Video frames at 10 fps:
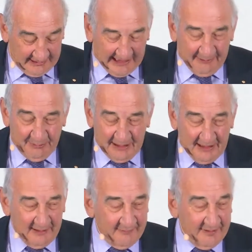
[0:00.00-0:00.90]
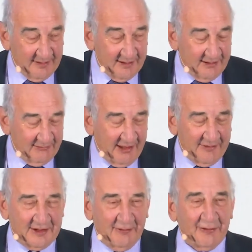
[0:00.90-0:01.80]
I've been given a rather
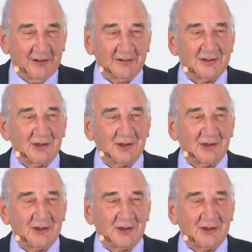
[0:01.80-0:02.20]
difficult